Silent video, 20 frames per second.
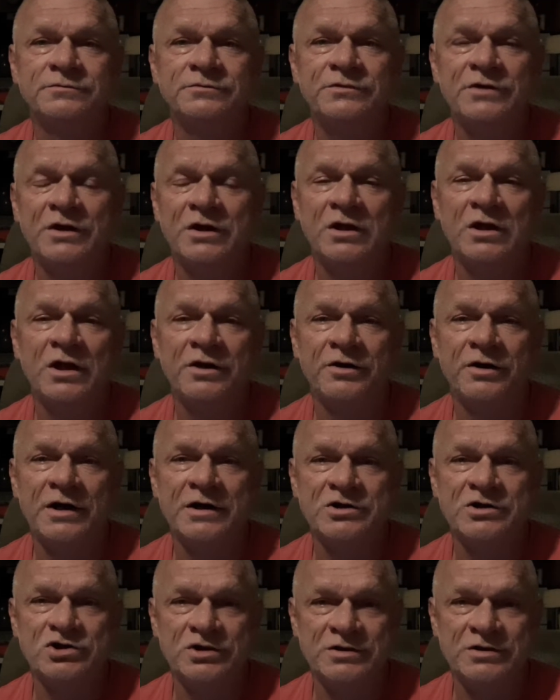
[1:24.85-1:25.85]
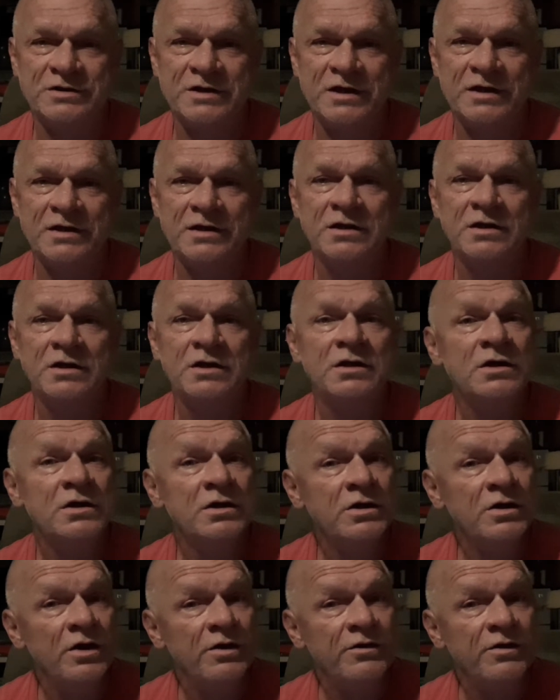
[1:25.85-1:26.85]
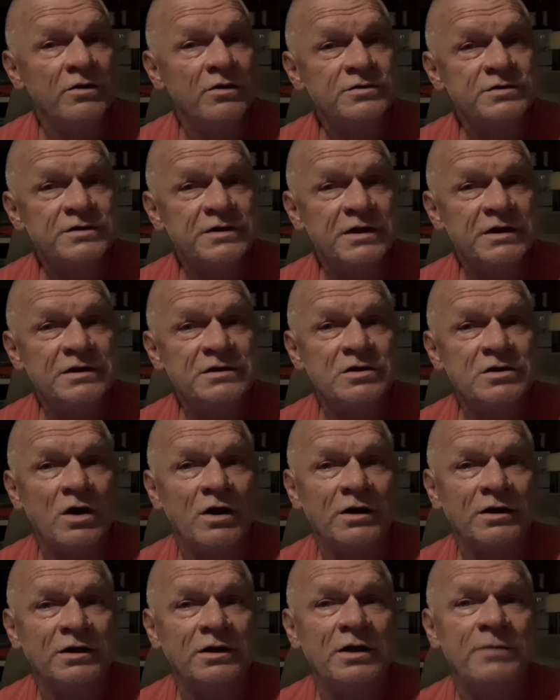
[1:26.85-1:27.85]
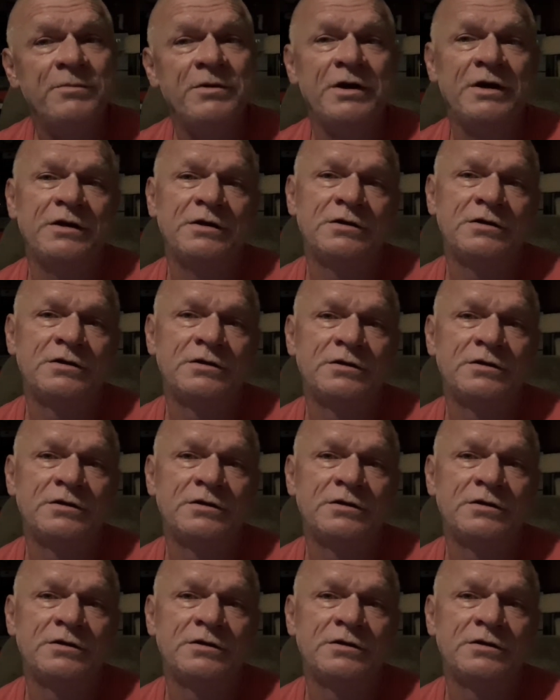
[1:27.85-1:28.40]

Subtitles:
the clutter, I should say. Those things are limited.